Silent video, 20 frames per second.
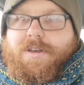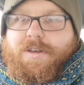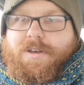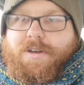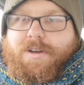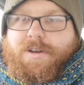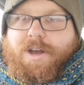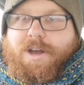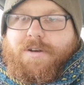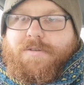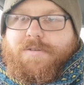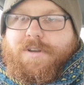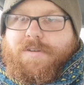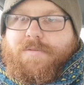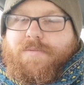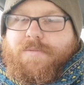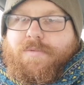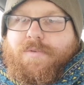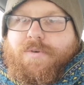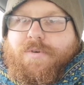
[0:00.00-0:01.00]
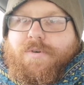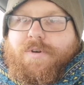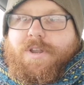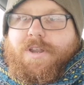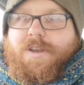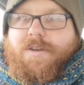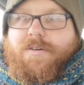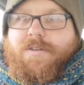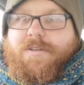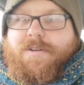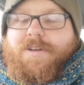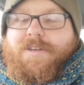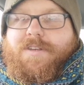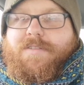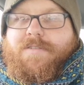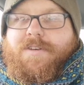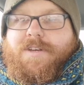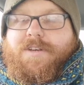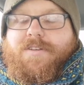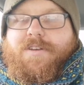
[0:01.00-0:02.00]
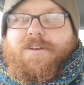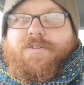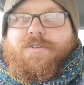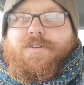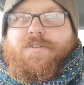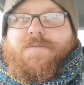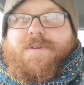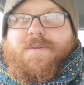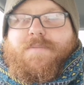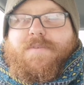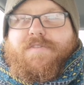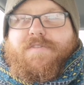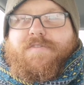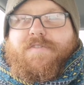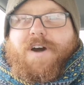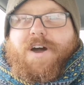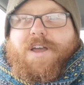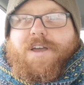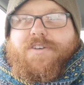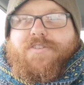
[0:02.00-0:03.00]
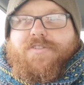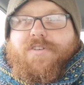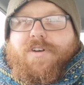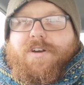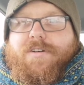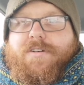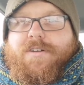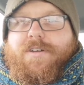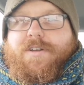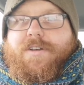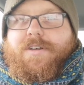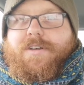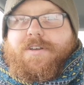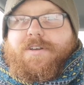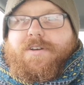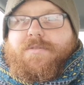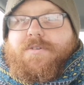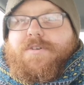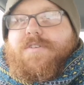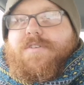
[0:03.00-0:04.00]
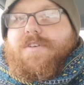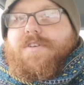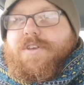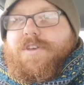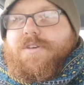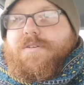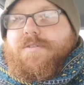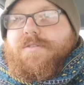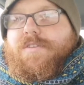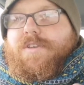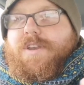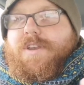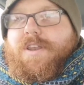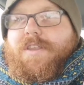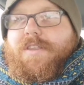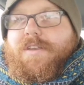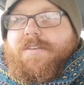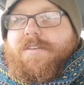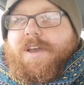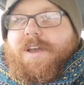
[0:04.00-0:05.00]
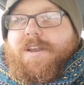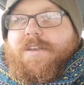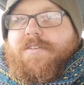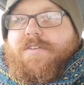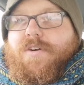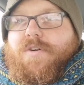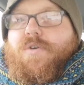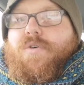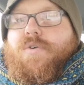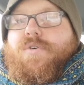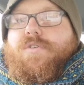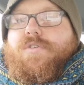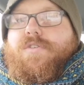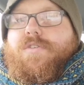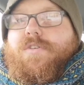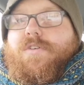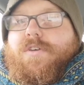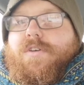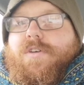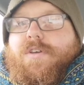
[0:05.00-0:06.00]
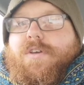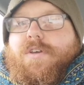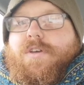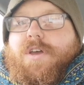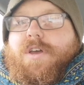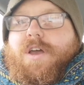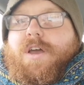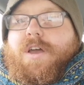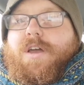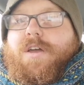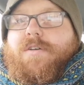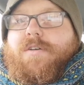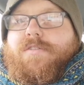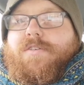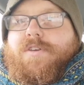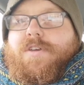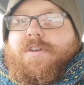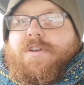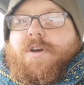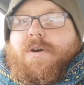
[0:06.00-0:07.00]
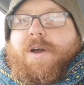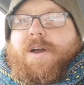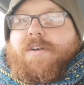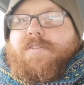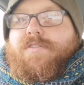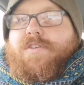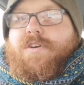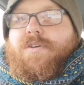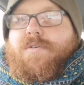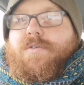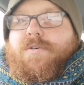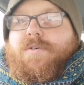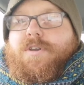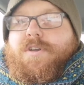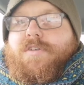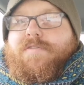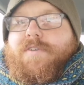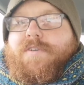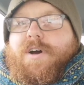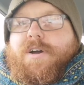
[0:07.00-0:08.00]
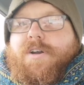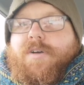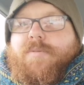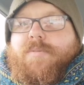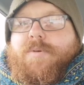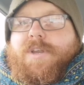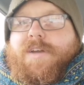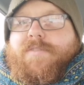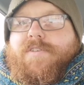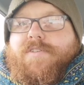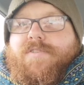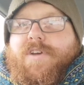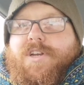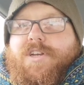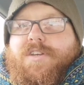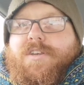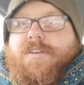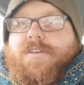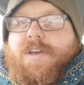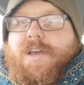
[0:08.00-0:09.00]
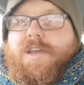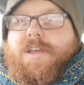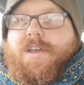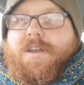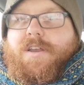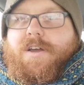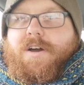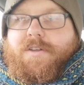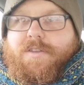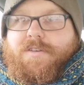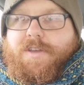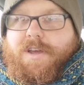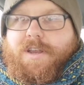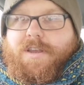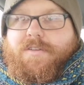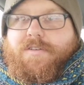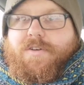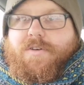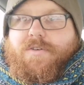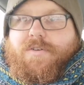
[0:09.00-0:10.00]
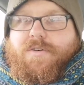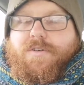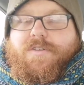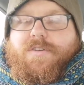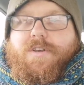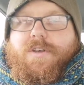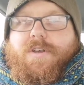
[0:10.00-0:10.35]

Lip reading: coded warning and all the rest of it. Because I always remember fire drill was using the tennis courts. So you'd go out of school and you file up and have your register taken on the tennis courts.